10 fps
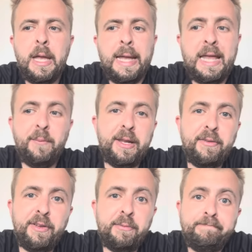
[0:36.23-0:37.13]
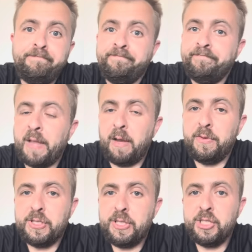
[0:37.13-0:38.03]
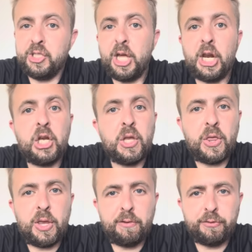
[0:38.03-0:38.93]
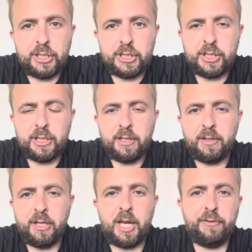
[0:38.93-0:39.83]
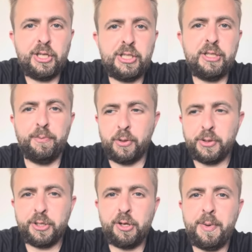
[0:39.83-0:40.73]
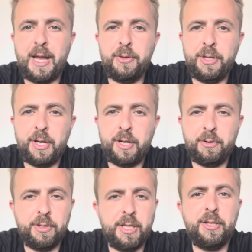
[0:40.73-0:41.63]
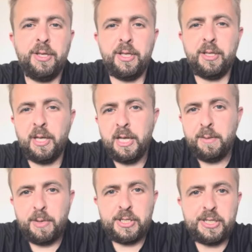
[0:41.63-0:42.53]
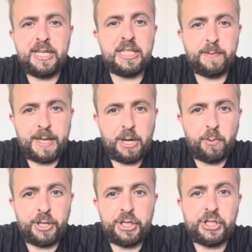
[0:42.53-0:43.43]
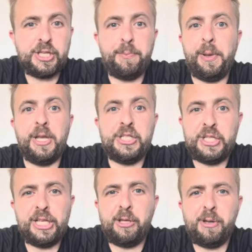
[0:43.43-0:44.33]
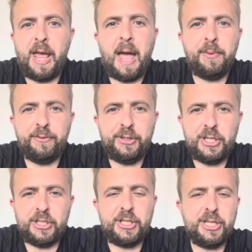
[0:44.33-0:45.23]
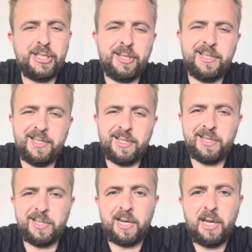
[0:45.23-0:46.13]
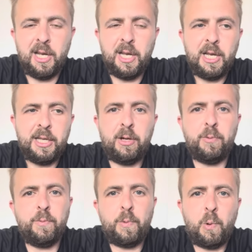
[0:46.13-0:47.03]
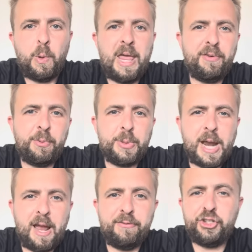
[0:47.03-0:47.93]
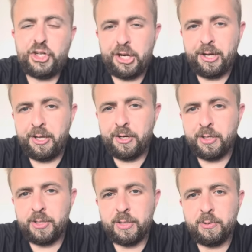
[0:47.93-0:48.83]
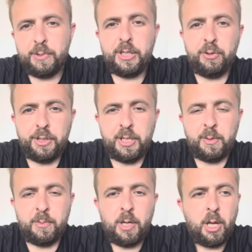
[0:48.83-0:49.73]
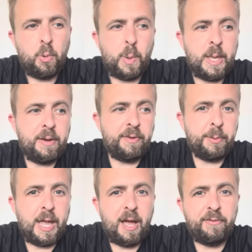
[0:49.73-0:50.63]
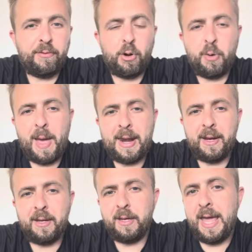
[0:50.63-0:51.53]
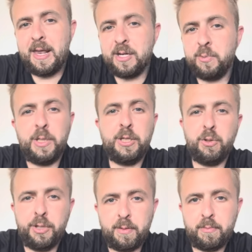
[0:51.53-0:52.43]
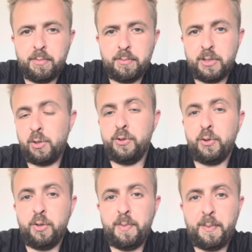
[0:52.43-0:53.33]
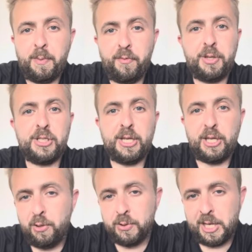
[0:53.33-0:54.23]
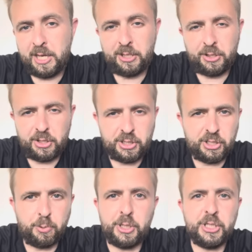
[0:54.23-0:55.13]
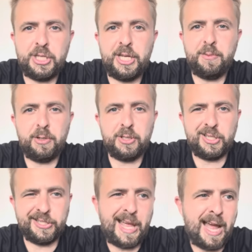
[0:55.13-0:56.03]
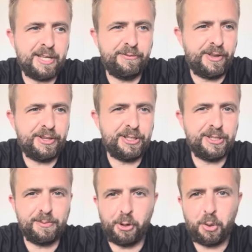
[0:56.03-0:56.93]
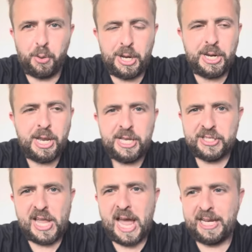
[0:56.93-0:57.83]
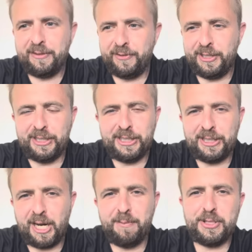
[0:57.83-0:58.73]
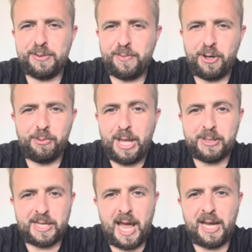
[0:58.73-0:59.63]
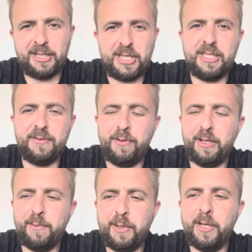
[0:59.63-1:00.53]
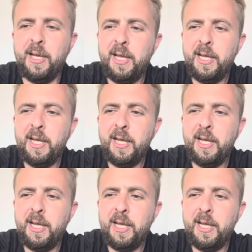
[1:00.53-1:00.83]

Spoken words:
Him leaving, obviously, is not a good thing for Tesla. A lot of Tesla bulls are going to be out there on the internet, basically explaining why this is the best thing that could happen for Tesla, et cetera, et cetera, et cetera. Now, whenever we have cheerleaders, we ignore them. Whenever we have automatic haters, we ignore them. There's also going to be people from Tesla Q saying that this is the worst thing because Zach invented the Model 3. Zach invented the entire business model. Without Zach, Tesla is falling apart.